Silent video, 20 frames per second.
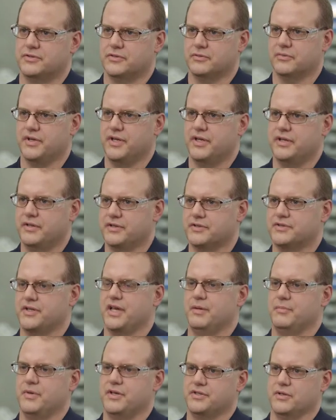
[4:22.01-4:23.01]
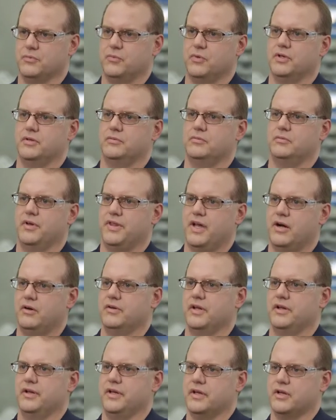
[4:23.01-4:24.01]
to read the same as it would
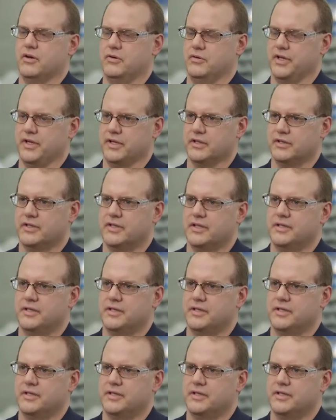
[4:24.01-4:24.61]
without any coating.